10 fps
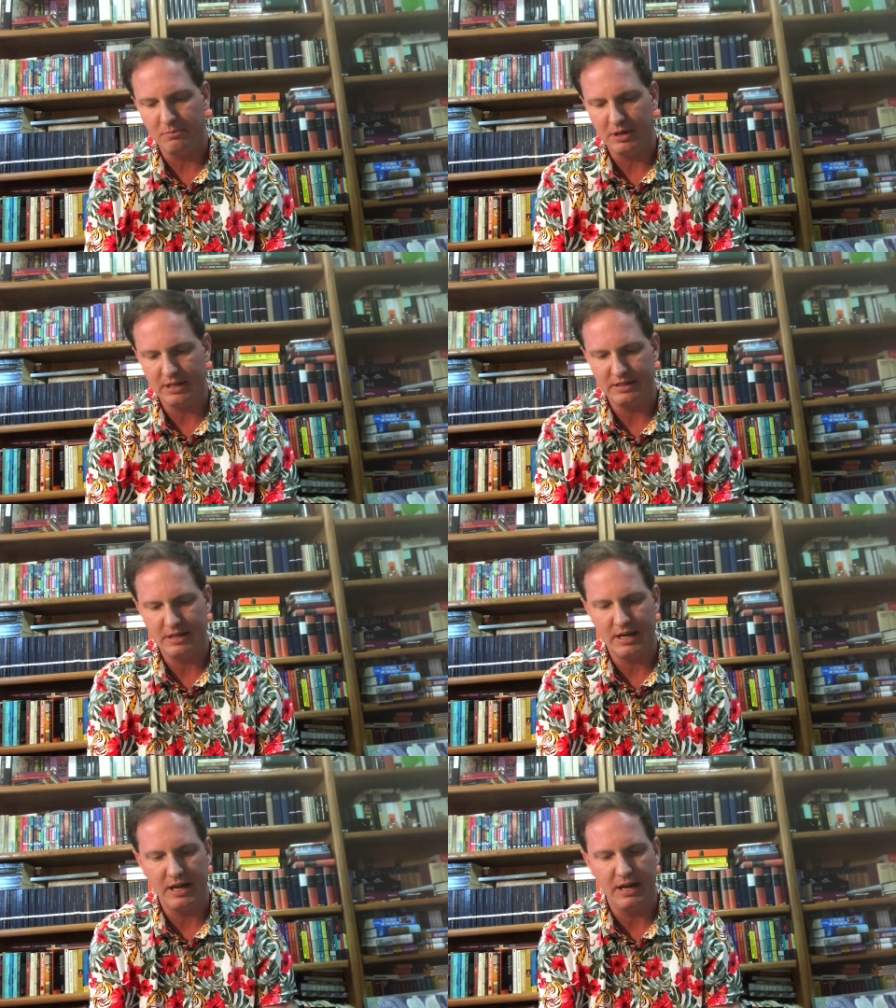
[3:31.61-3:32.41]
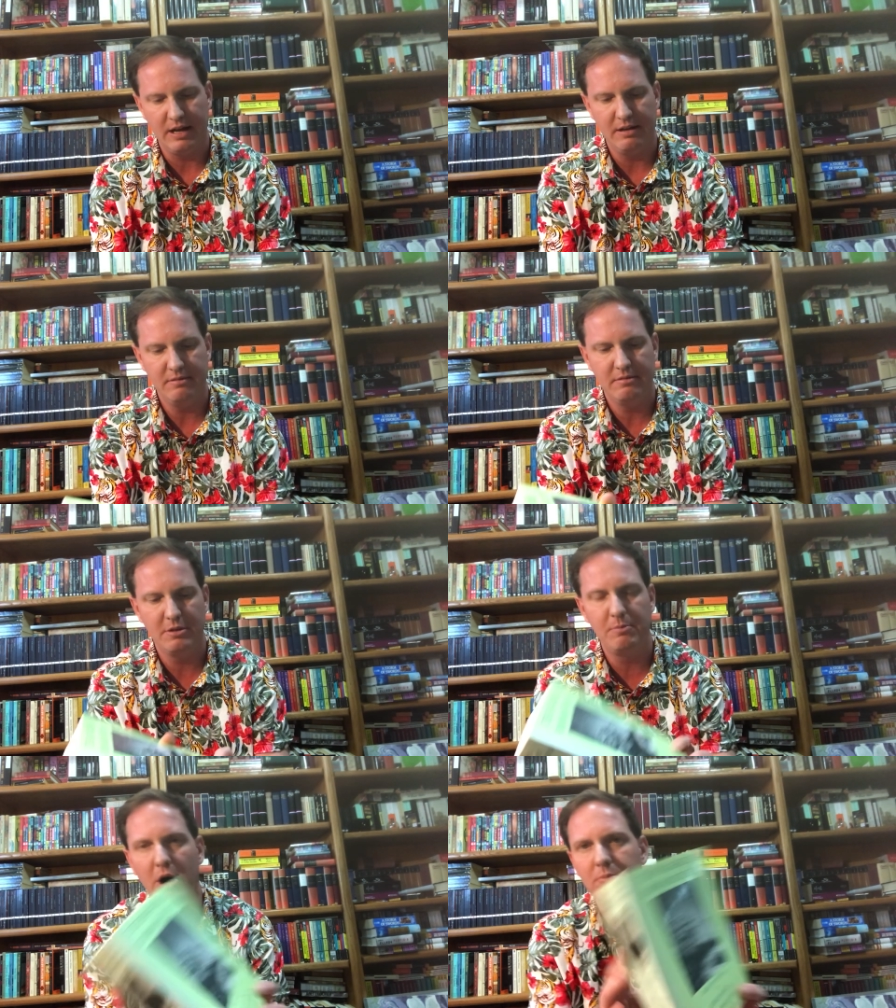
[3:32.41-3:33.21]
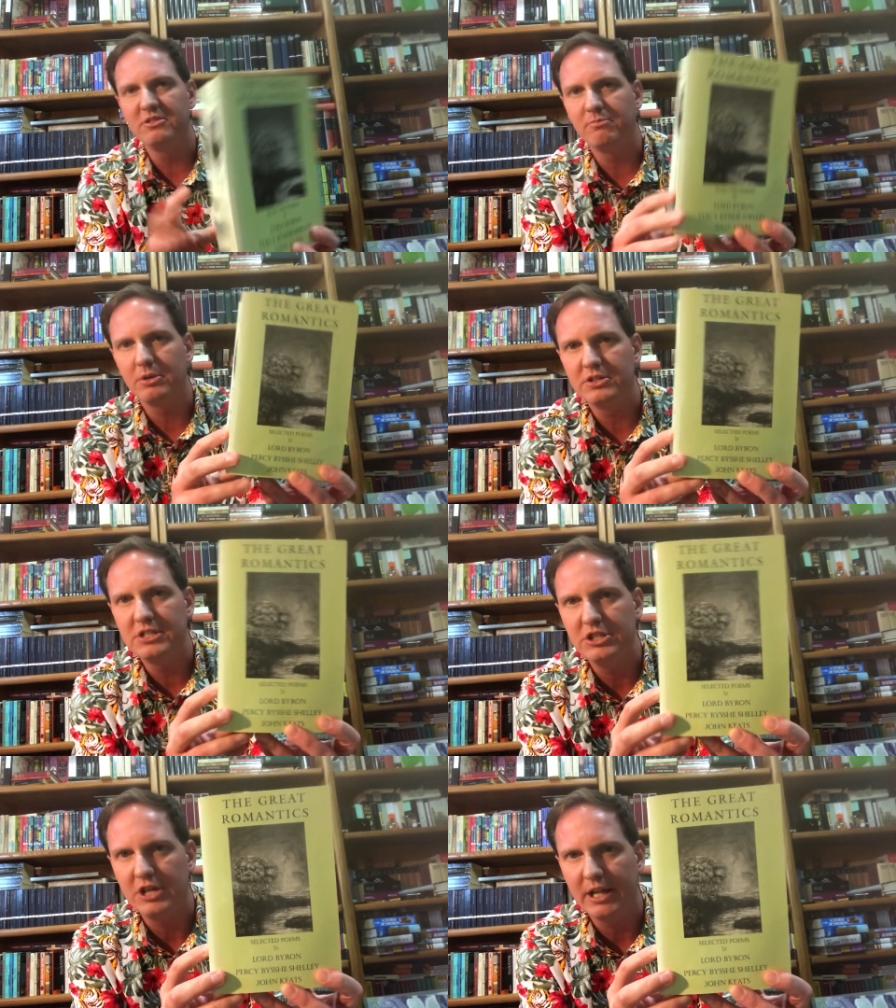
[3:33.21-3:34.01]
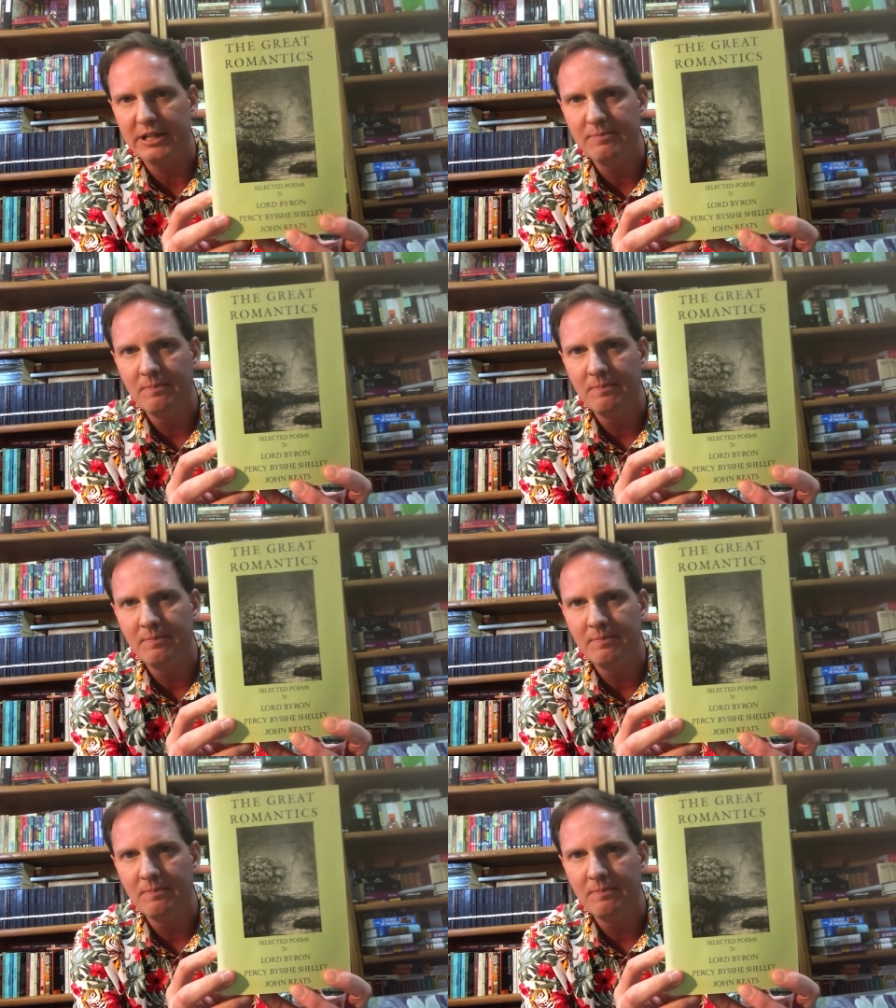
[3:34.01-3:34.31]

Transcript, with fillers: but uh, the poems of Percy Shelley.